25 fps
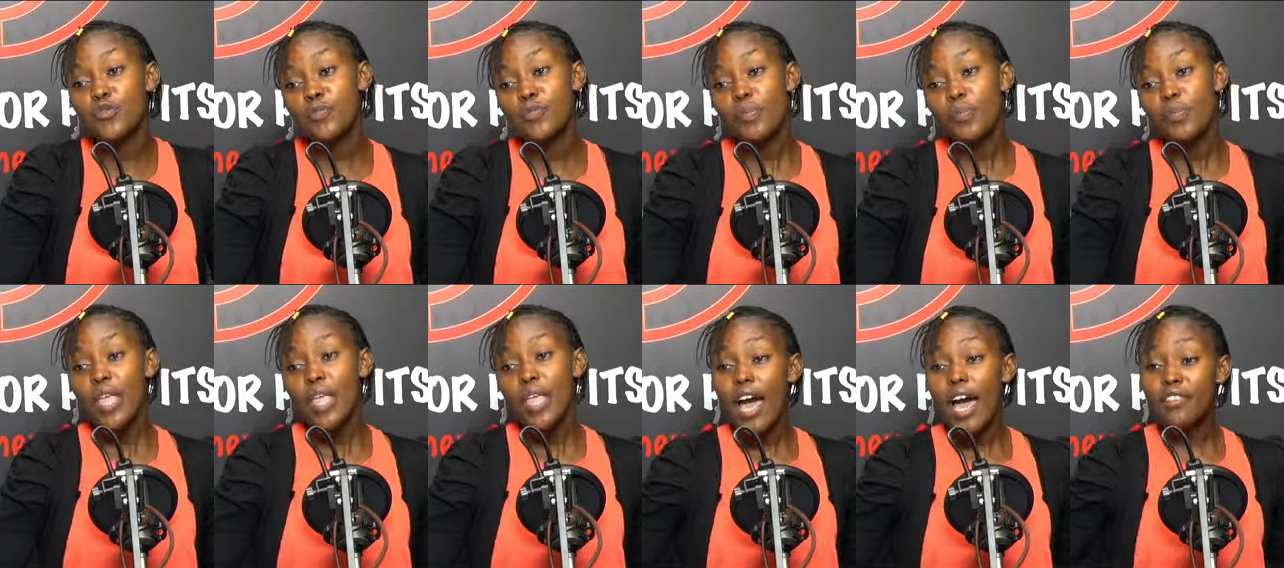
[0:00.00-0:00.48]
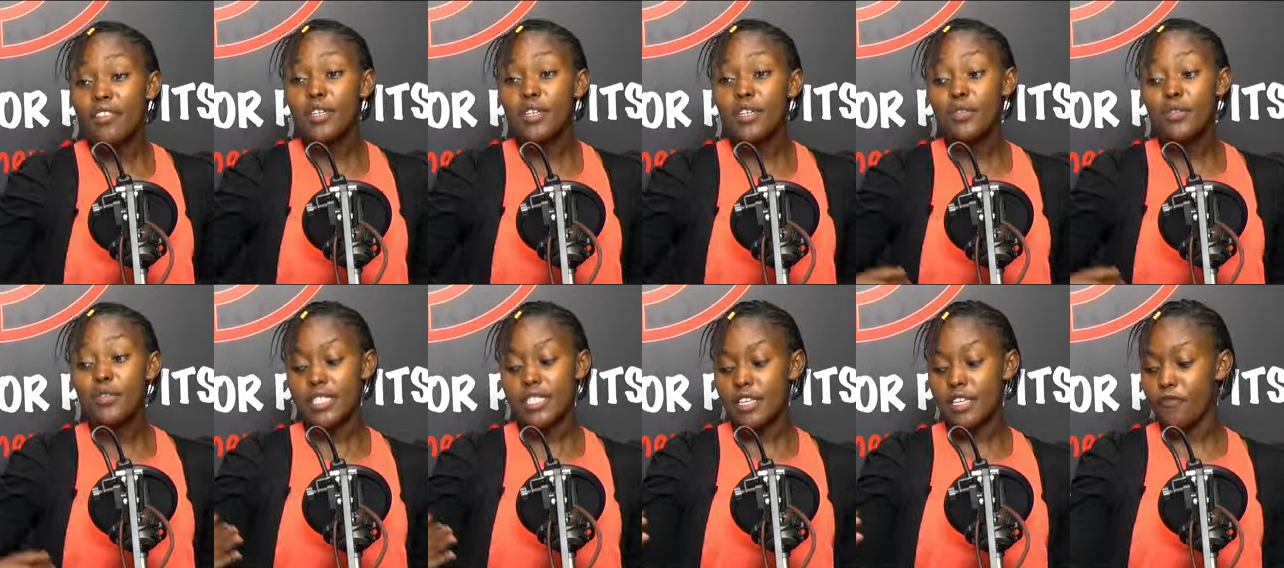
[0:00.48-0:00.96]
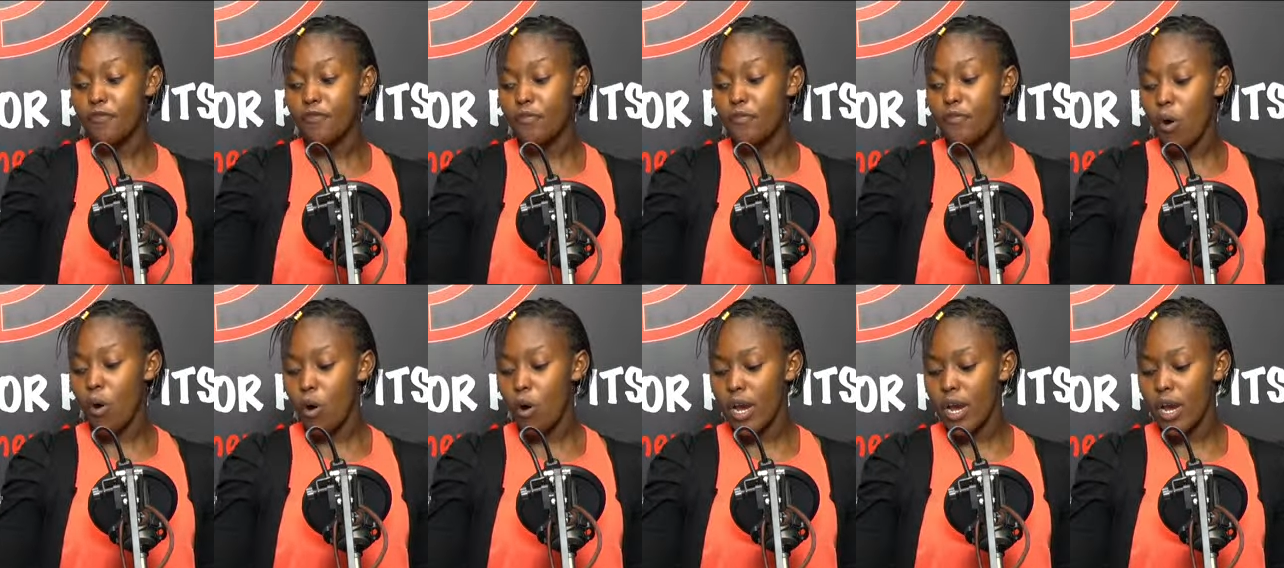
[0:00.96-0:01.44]
and then you see, for
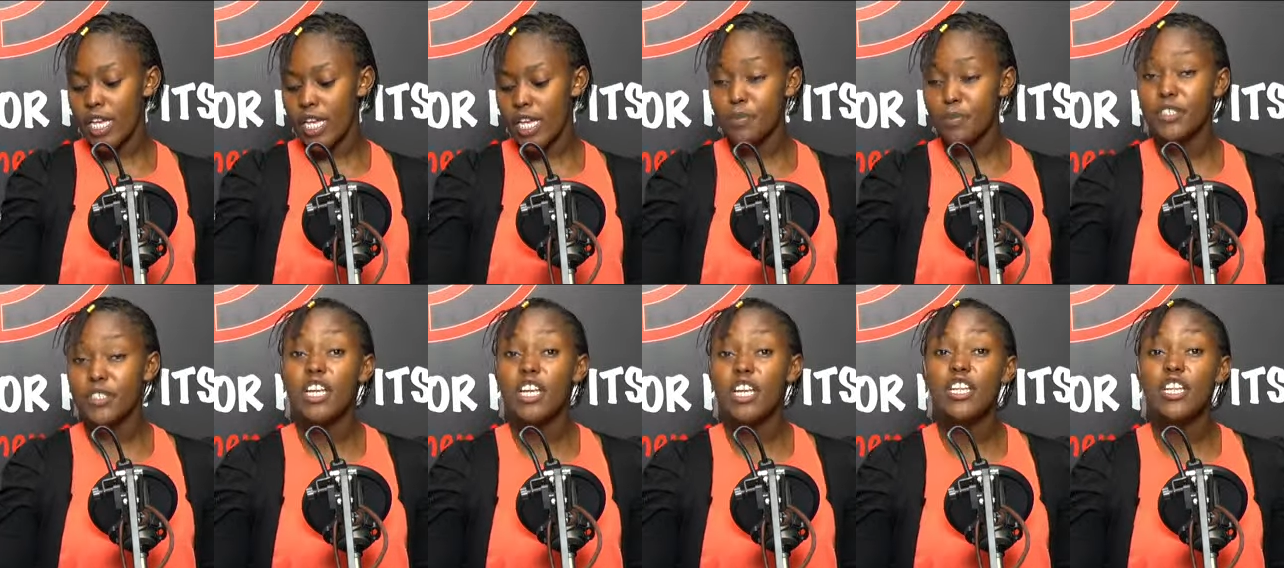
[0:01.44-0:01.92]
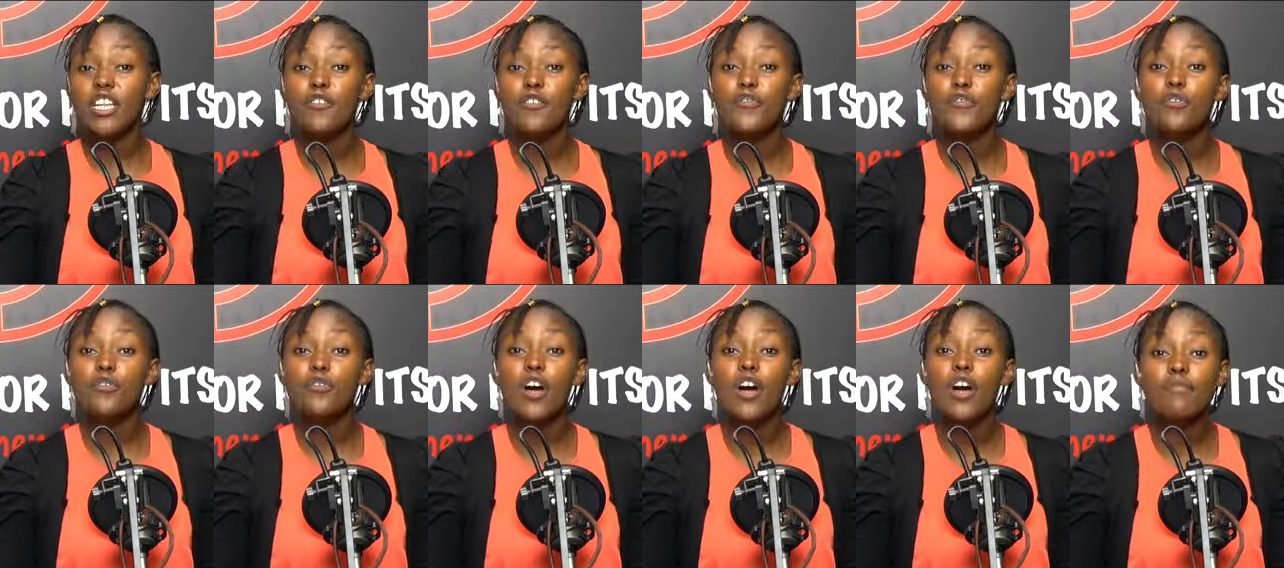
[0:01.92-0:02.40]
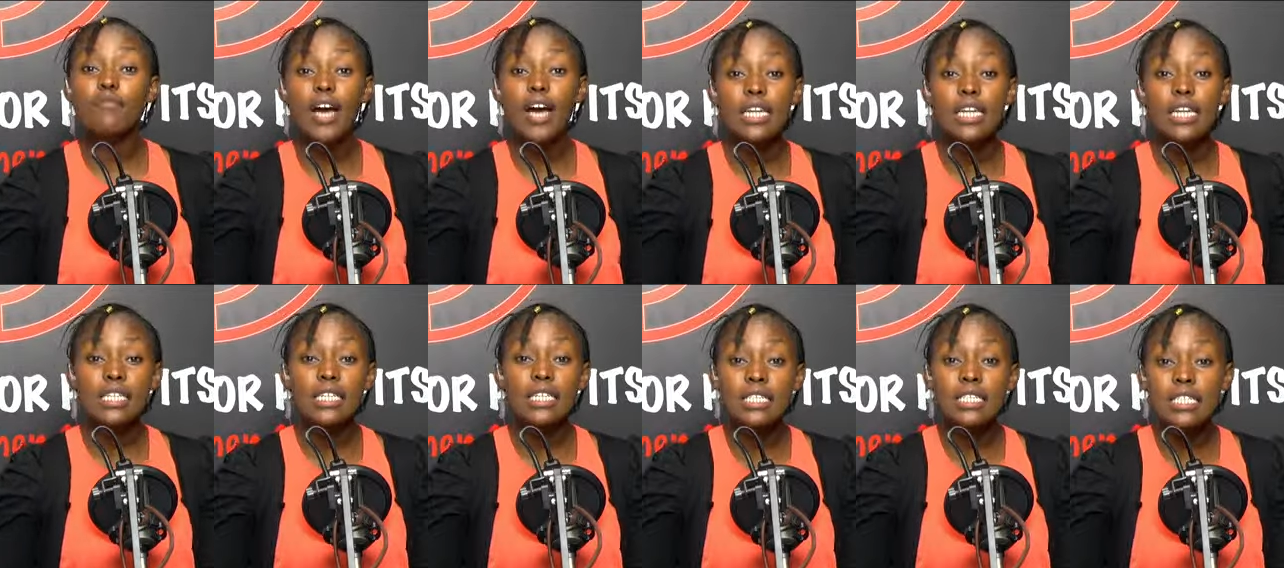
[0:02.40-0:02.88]
especially if you have an
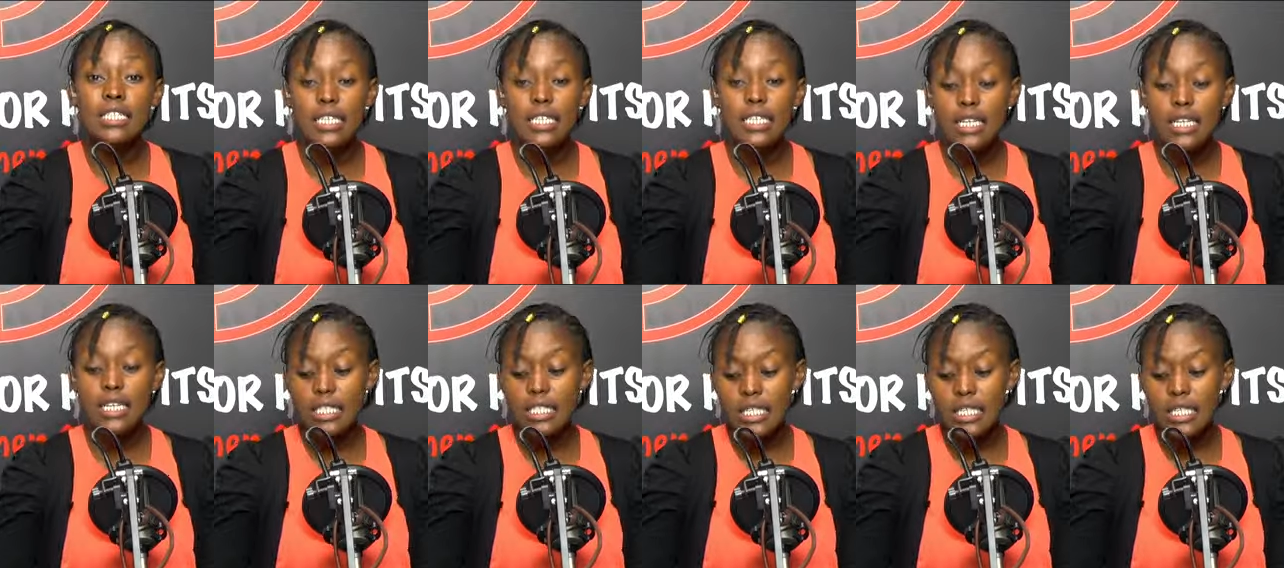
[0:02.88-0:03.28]
insect